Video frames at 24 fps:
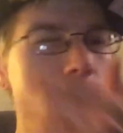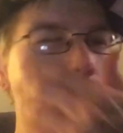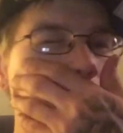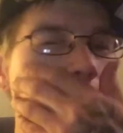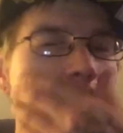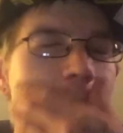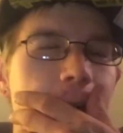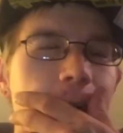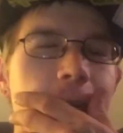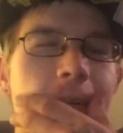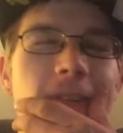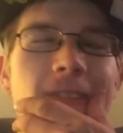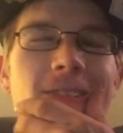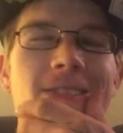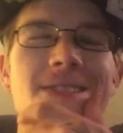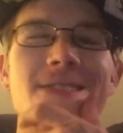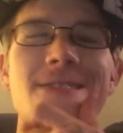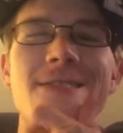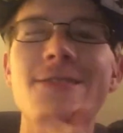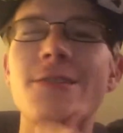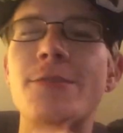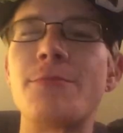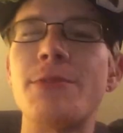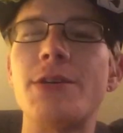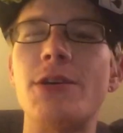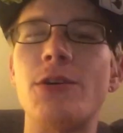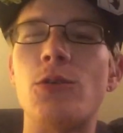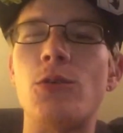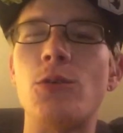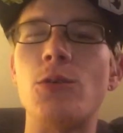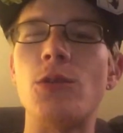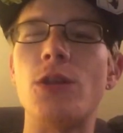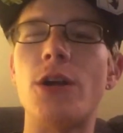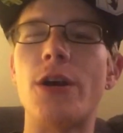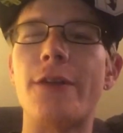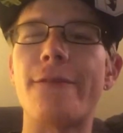So should be a
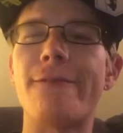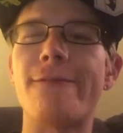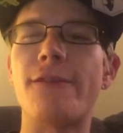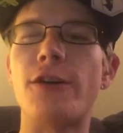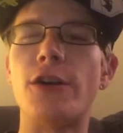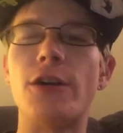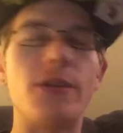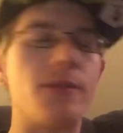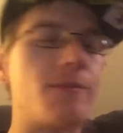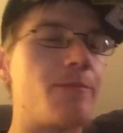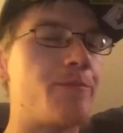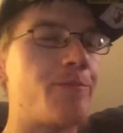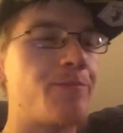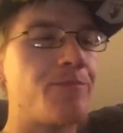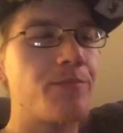whole lot of fun.